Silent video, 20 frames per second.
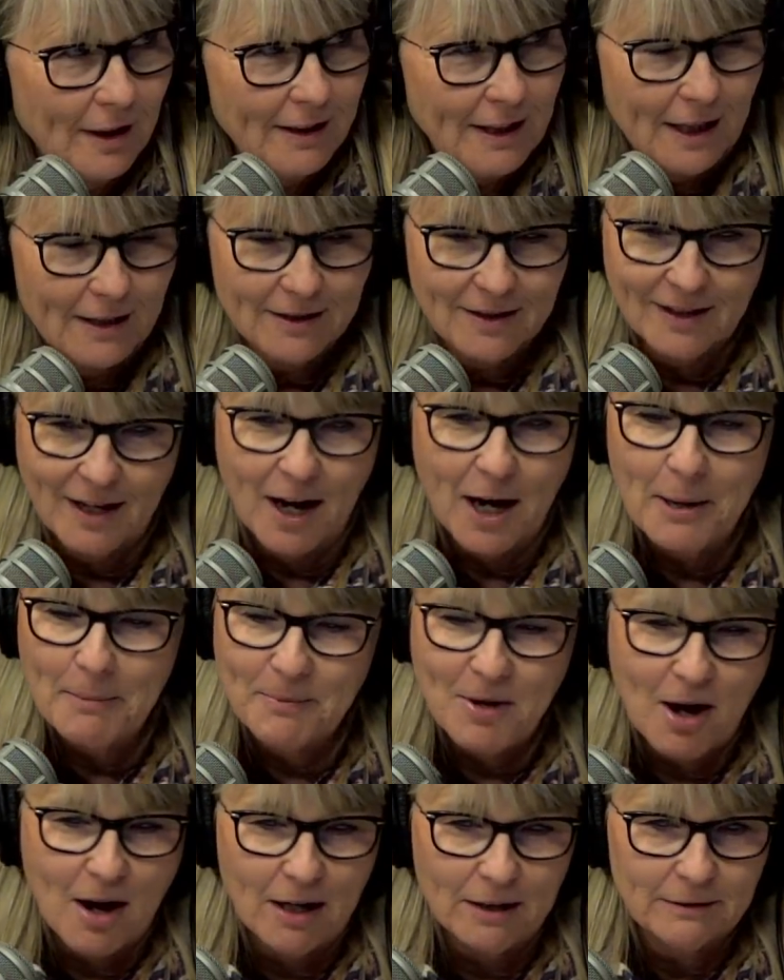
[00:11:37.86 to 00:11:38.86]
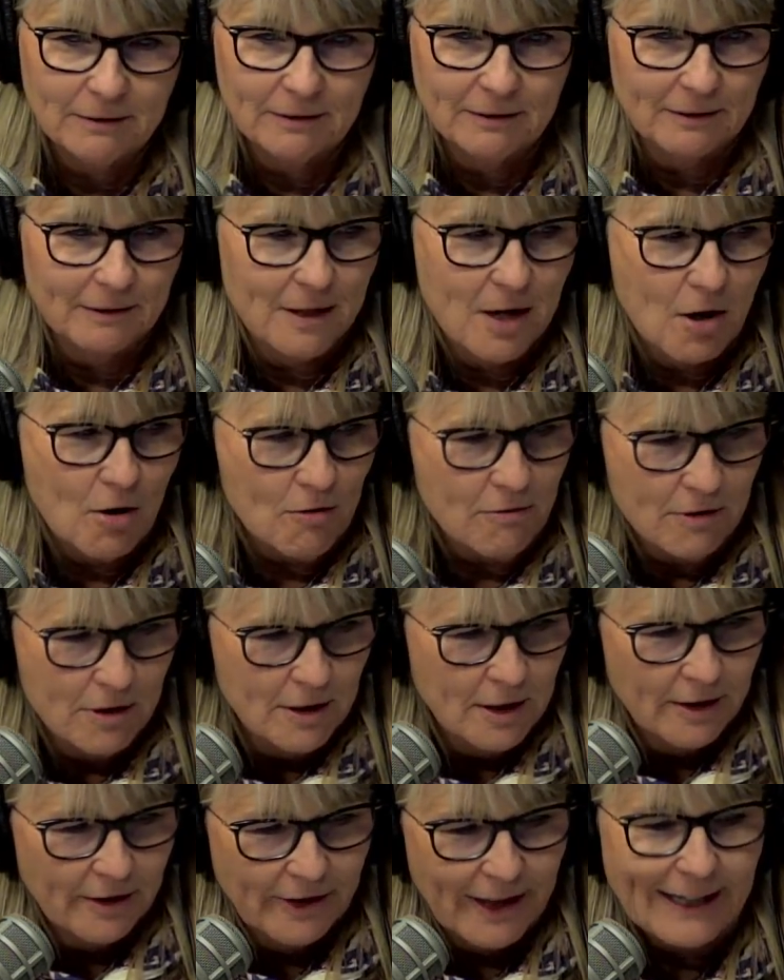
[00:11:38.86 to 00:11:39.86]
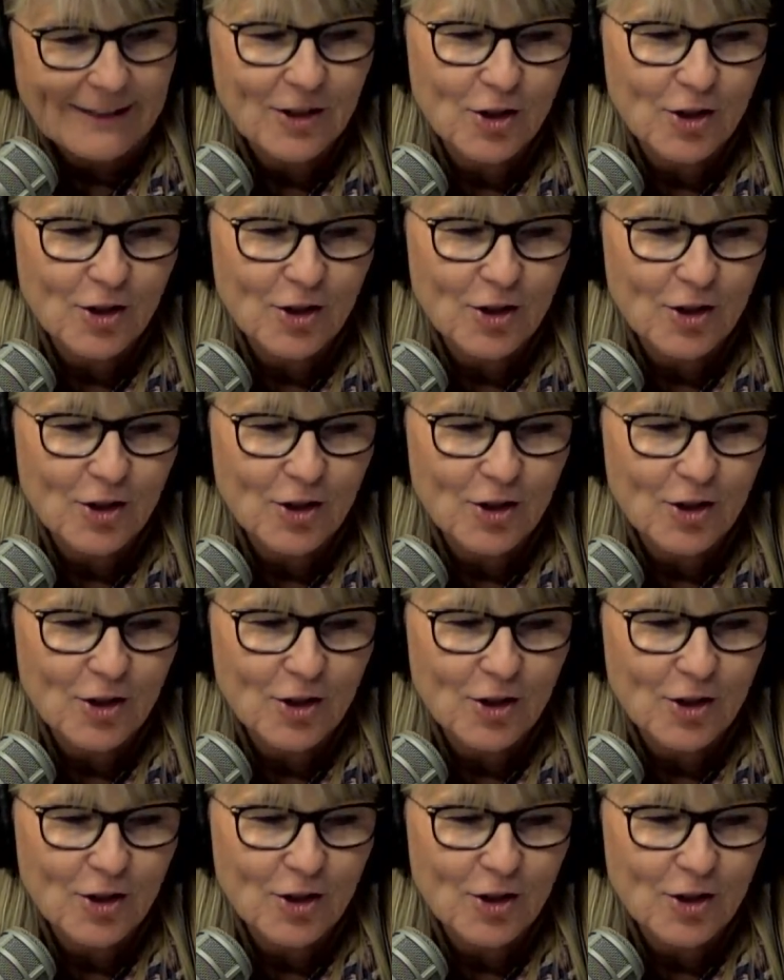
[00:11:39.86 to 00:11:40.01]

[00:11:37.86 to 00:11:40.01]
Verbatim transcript: Yes, I'm not. No, that's